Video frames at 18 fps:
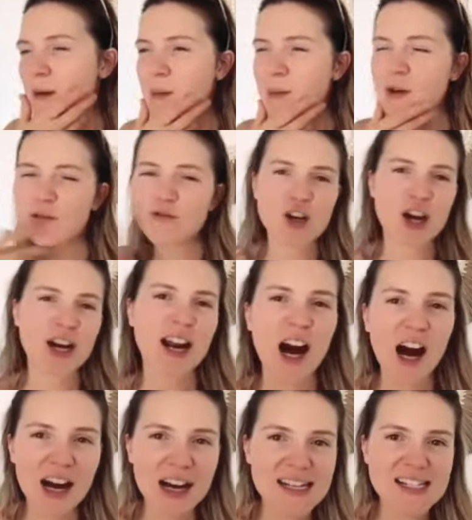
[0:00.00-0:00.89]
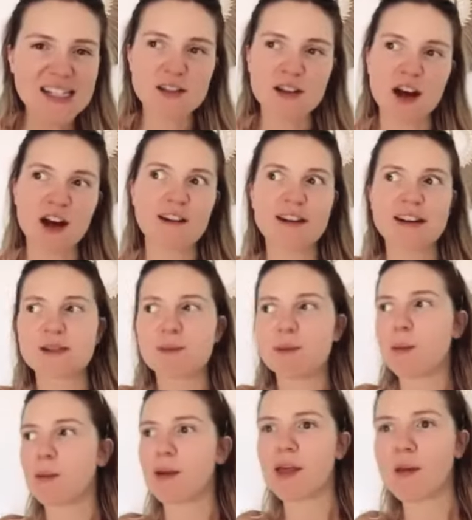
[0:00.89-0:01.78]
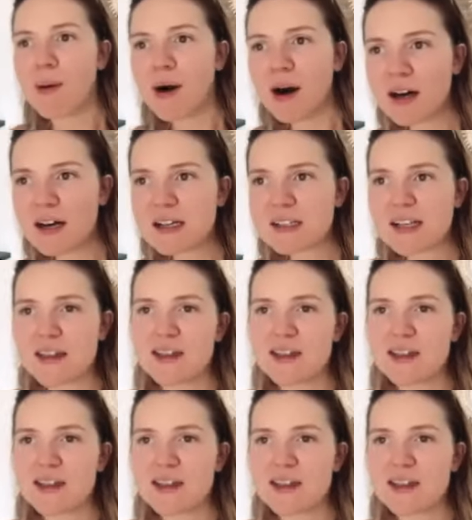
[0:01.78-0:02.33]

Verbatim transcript: maybe you've tried hiring some people in the past